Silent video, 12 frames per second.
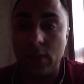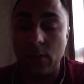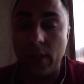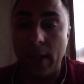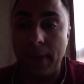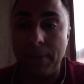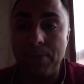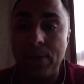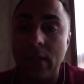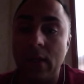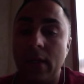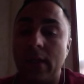Okay.
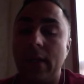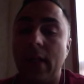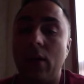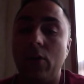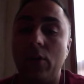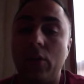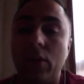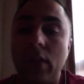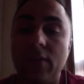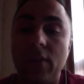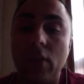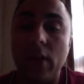Now you could
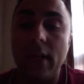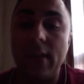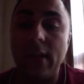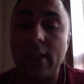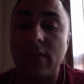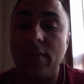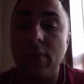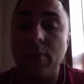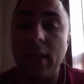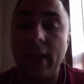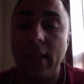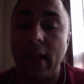even look at a desk fee
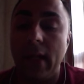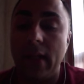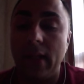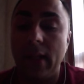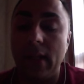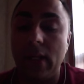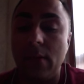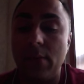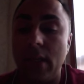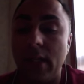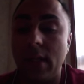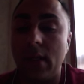plan that had a
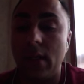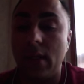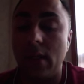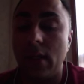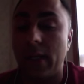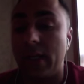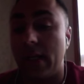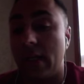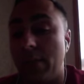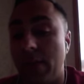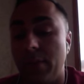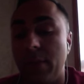
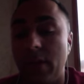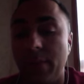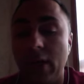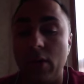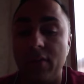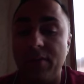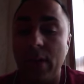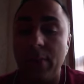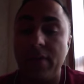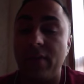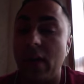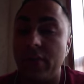commitment amount of
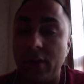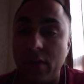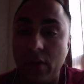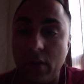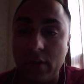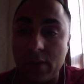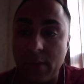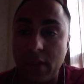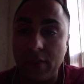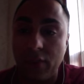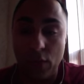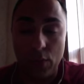maybe $500 a
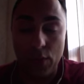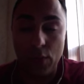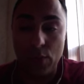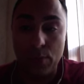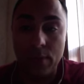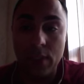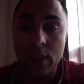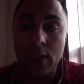month for a room.